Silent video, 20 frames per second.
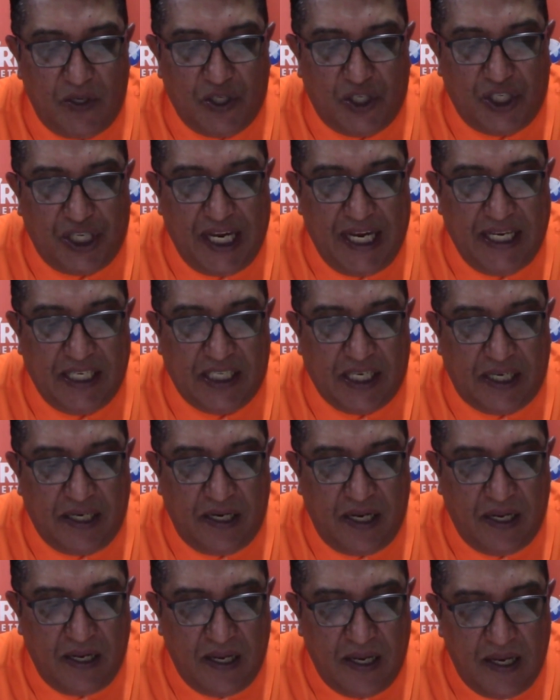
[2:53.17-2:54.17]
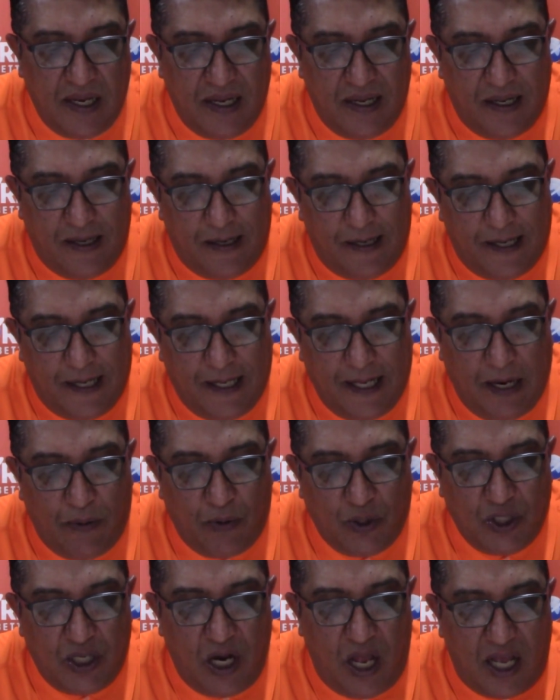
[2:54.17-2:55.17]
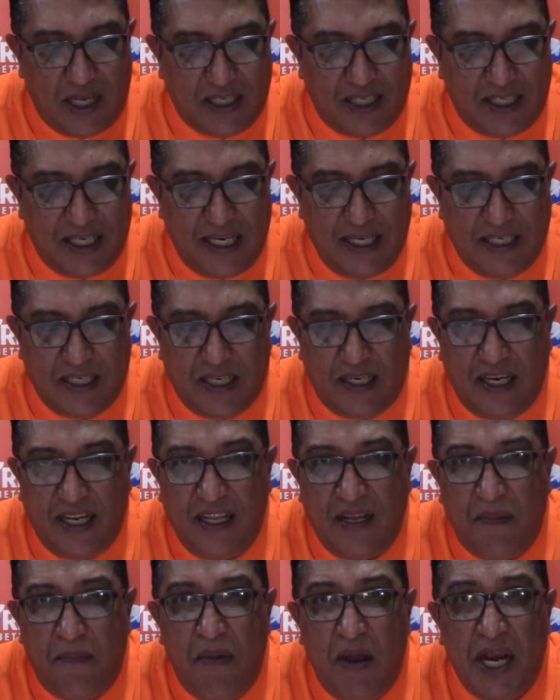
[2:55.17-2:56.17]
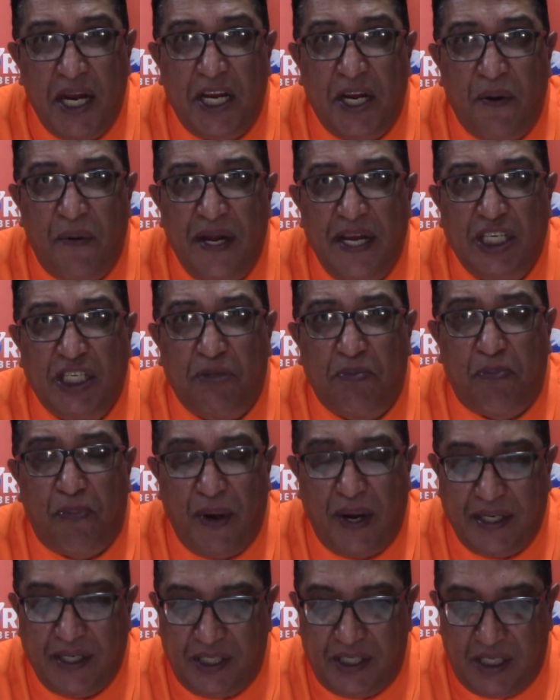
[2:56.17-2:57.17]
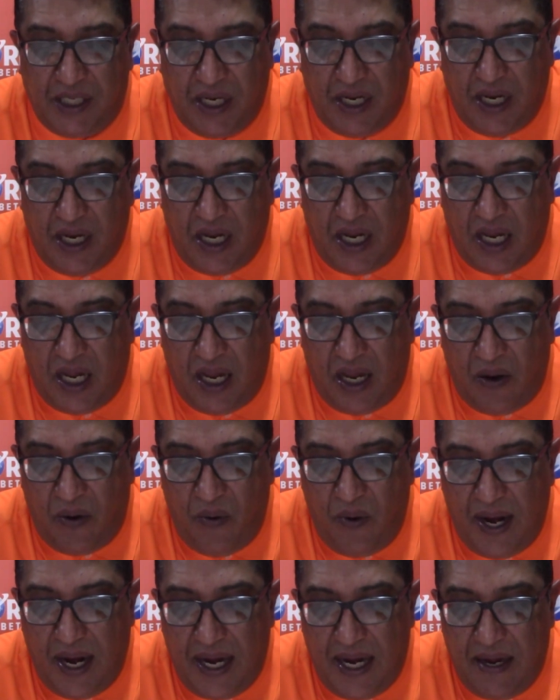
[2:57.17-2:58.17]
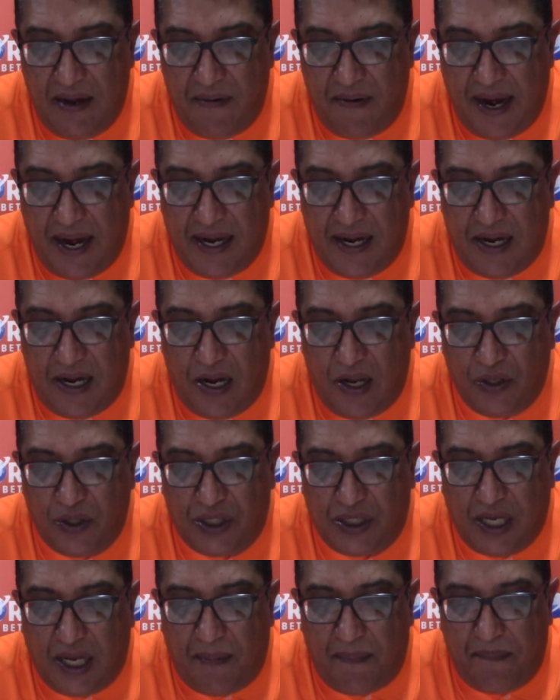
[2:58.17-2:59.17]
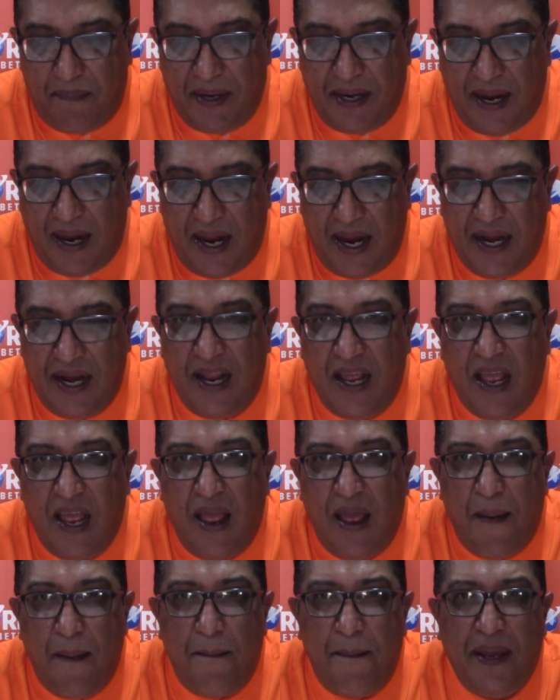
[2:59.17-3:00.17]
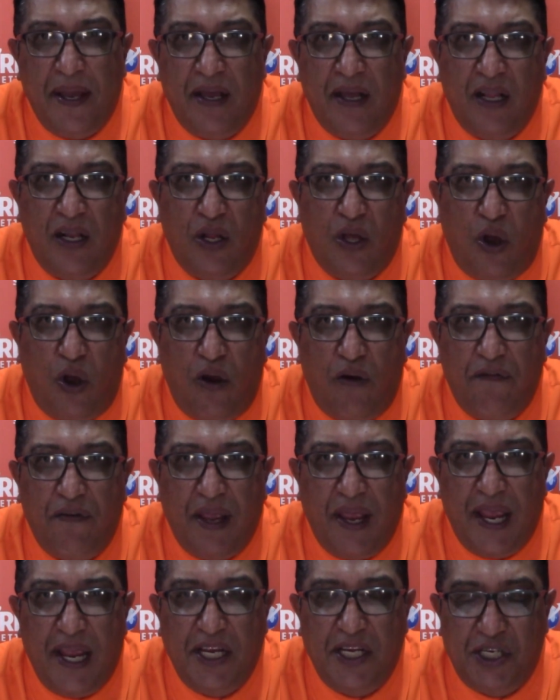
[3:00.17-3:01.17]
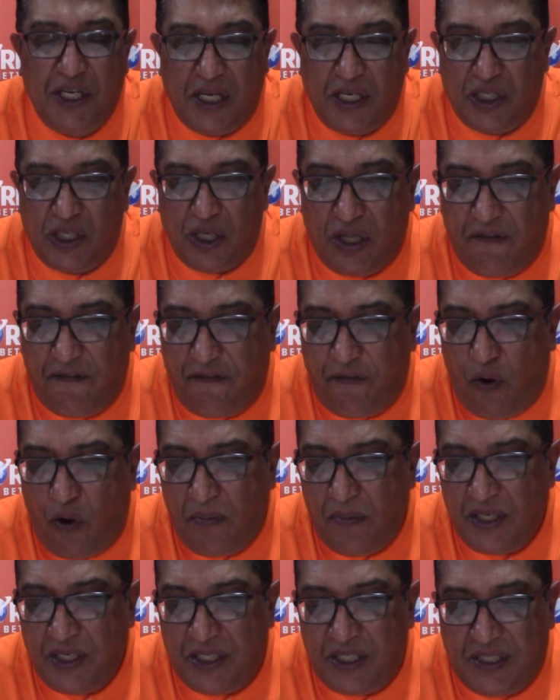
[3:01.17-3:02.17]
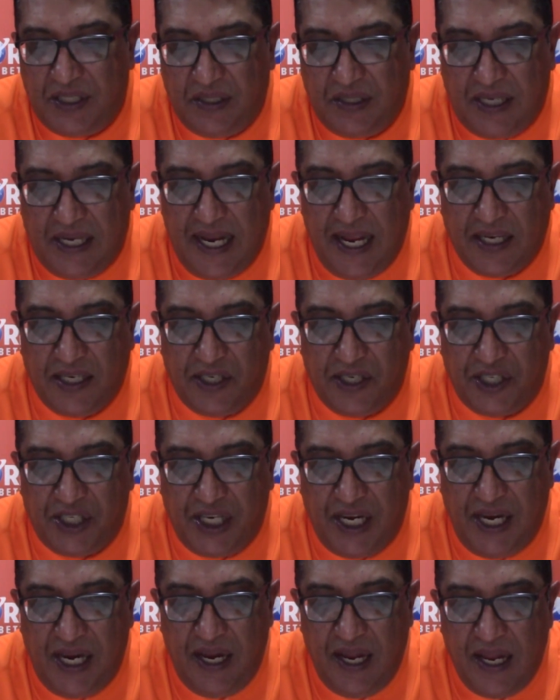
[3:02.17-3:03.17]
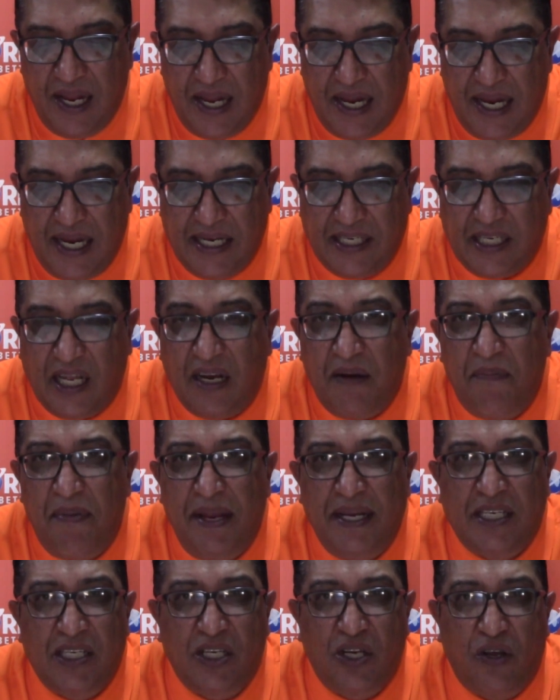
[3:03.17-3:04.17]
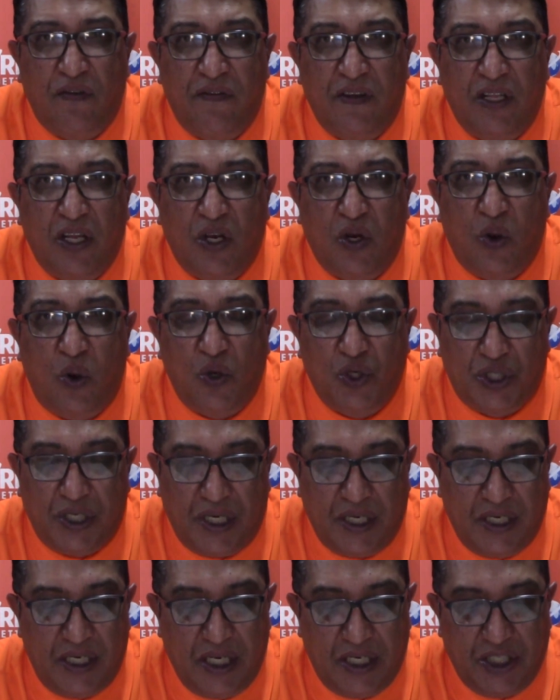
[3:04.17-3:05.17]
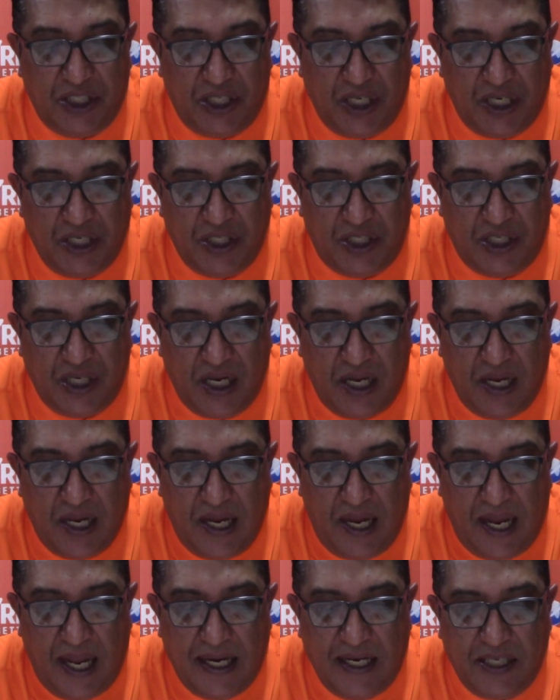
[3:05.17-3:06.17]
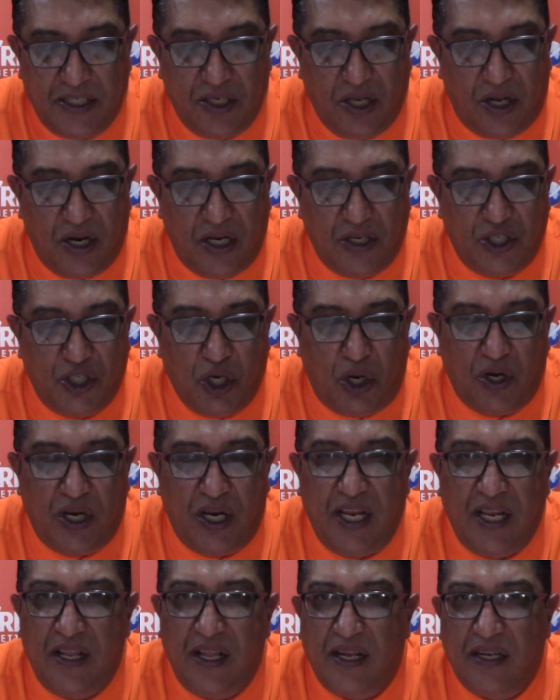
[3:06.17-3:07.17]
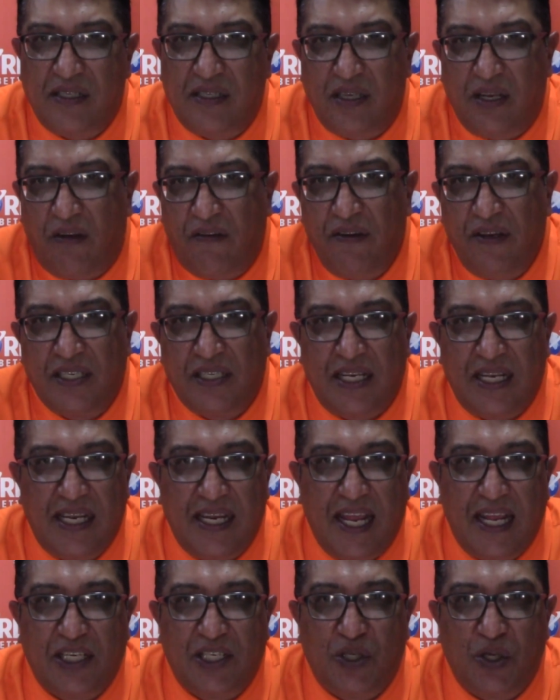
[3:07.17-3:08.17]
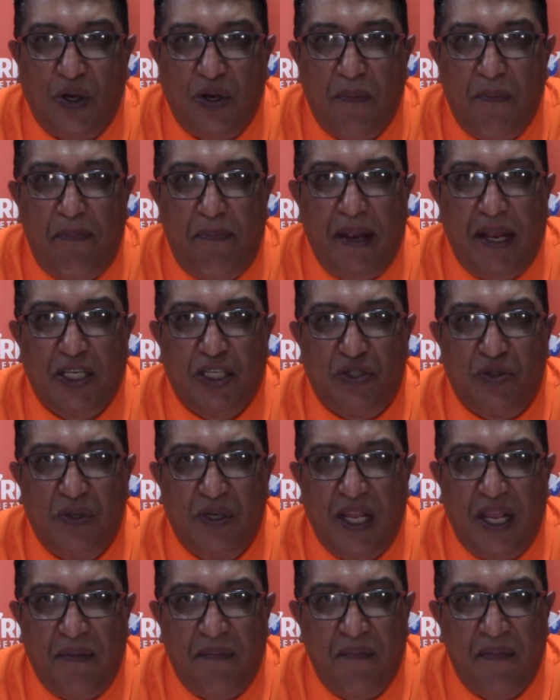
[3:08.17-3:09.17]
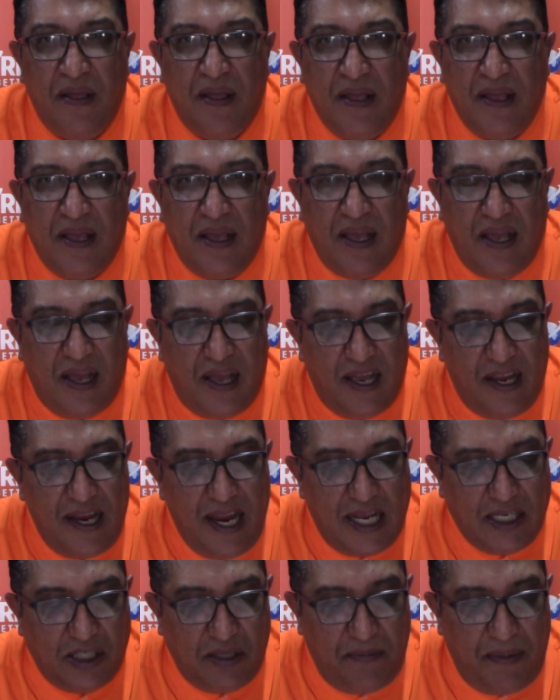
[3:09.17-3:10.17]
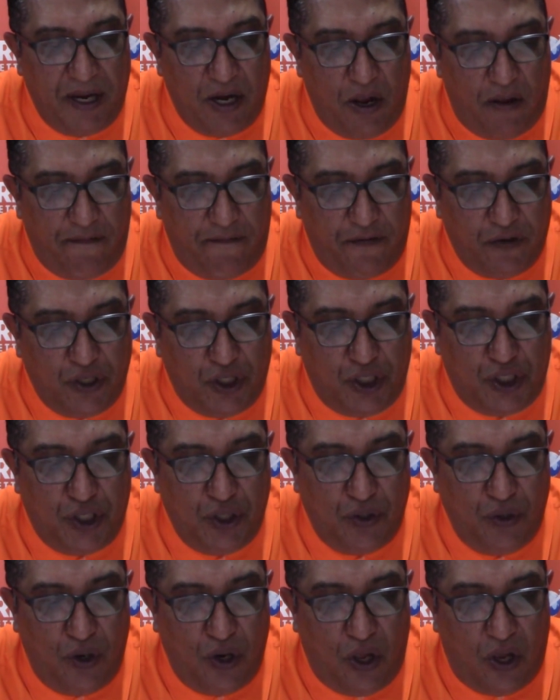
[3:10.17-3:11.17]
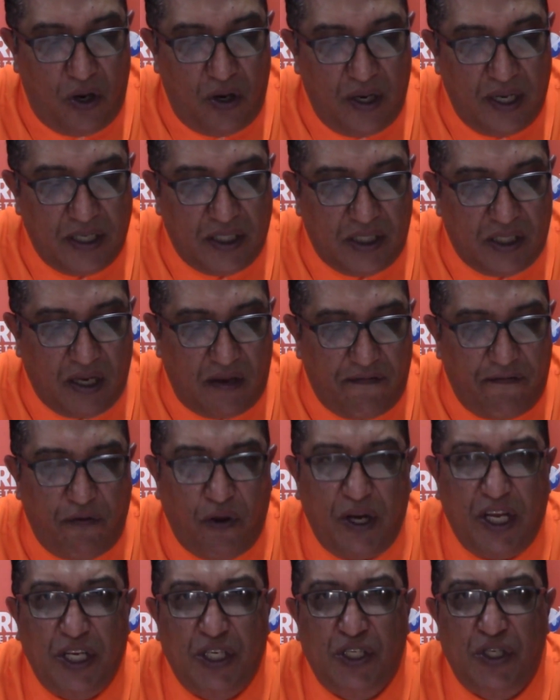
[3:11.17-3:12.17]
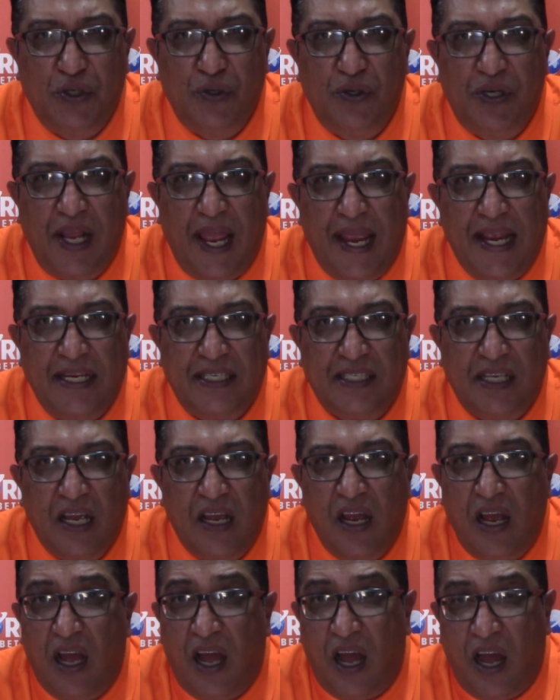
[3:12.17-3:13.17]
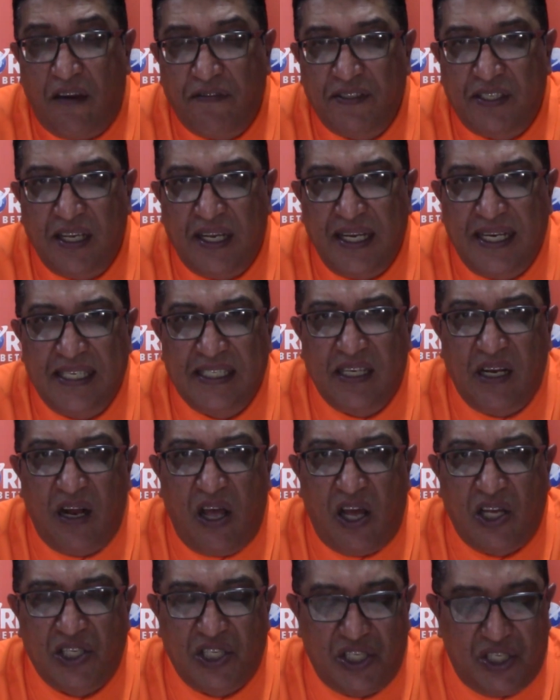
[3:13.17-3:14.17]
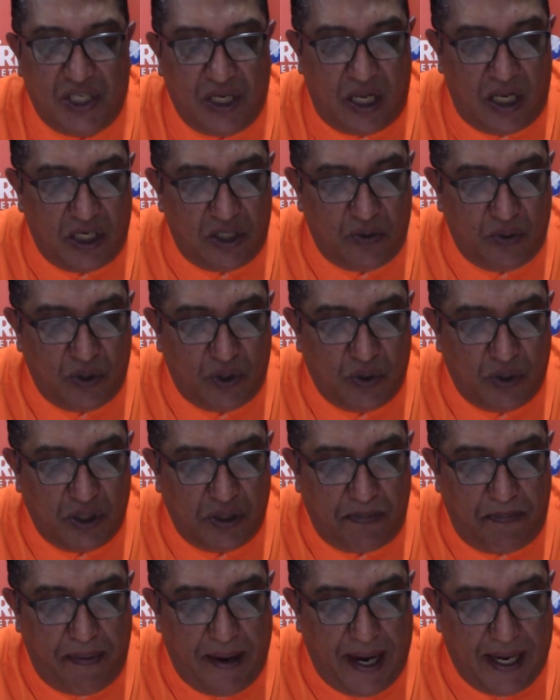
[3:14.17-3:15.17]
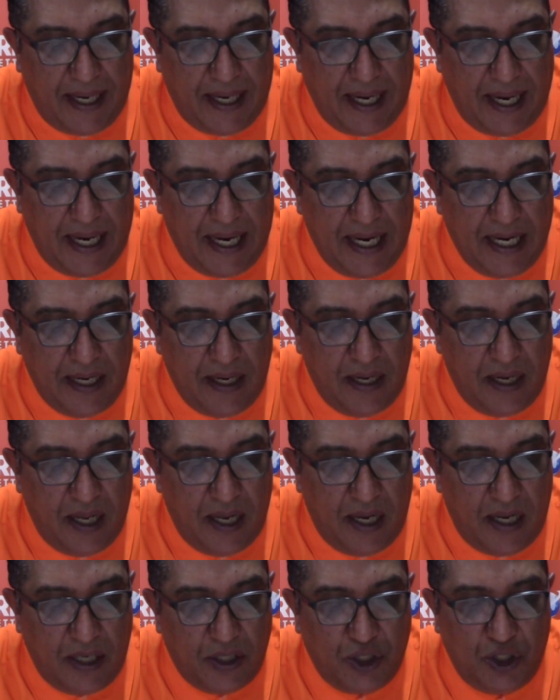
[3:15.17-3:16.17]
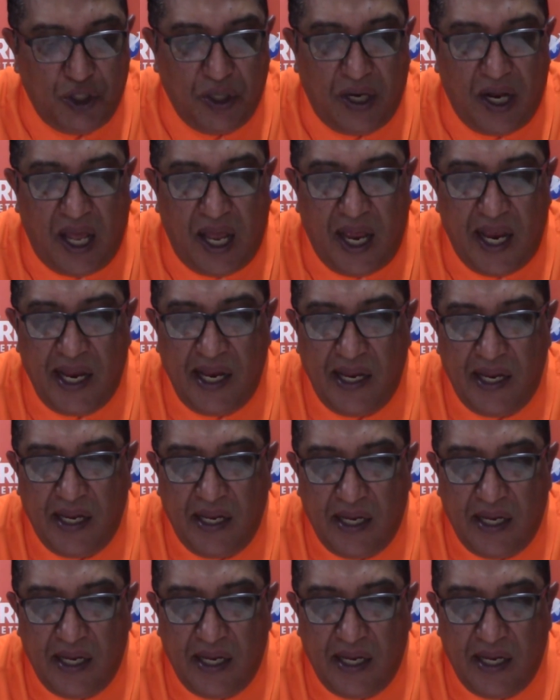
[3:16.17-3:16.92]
season, that was last season, in the Mercury Sprint, where he ran close up behind Pearl of Asia. the form is clear to see. He's unbeaten over the course and distance, and he's got a jockey that obviously gets on best with him. He hasn't been off for too long. It's 42 days after his last start, which was back in July.